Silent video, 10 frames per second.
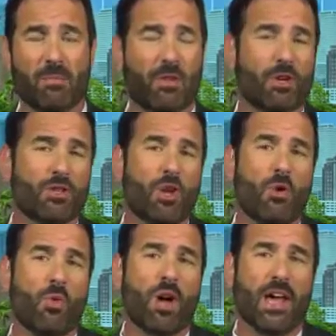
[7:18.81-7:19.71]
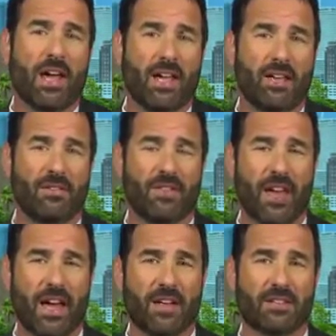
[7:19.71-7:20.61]
There's no way
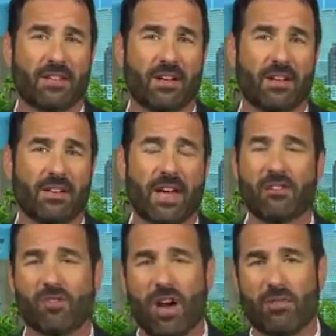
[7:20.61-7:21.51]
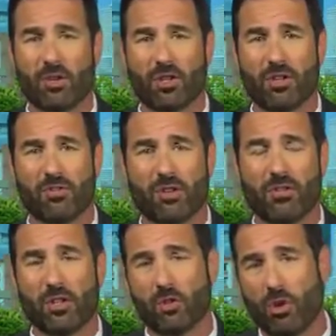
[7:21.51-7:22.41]
that that driver should have
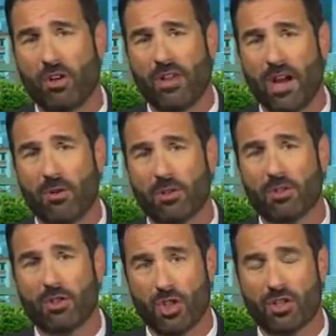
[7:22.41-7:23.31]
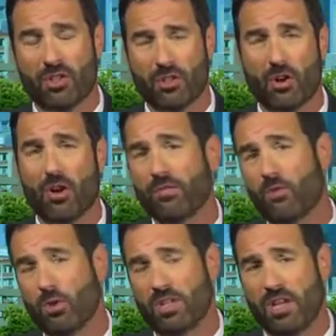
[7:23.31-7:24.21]
driven 12 hours just to start a
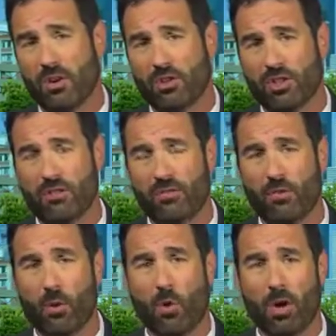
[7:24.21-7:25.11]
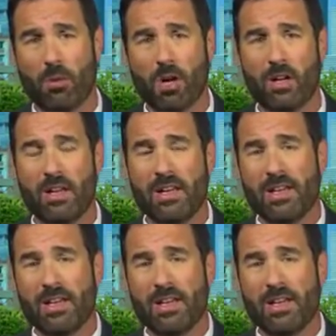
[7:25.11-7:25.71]
14-hour shift for Walmart.